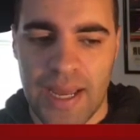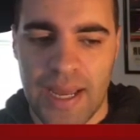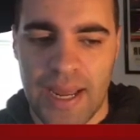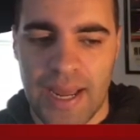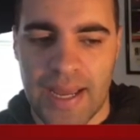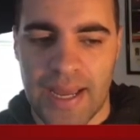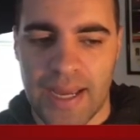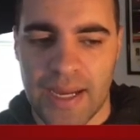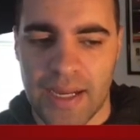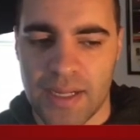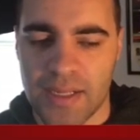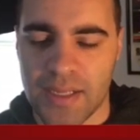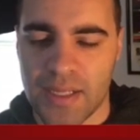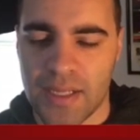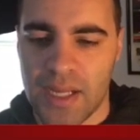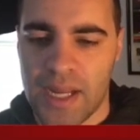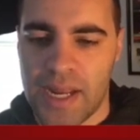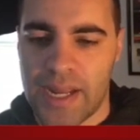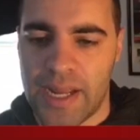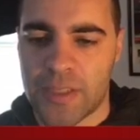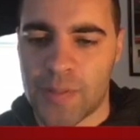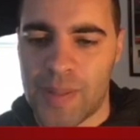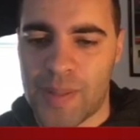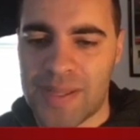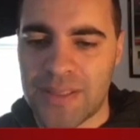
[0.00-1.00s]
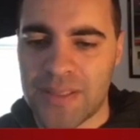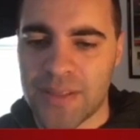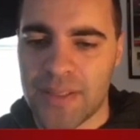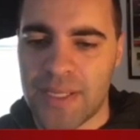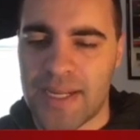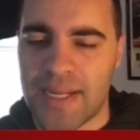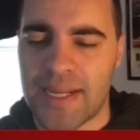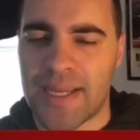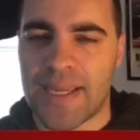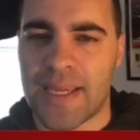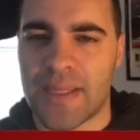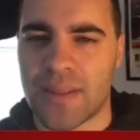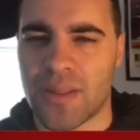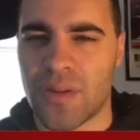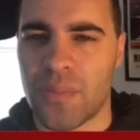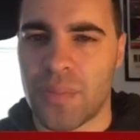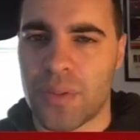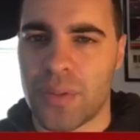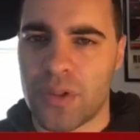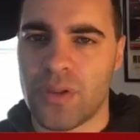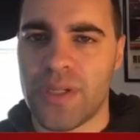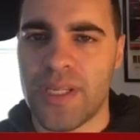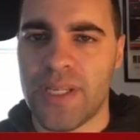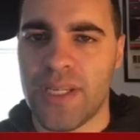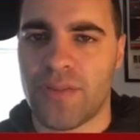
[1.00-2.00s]
and it's basically going to get the
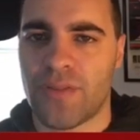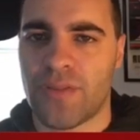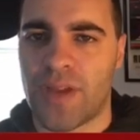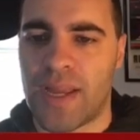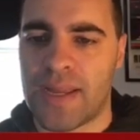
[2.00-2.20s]
ability of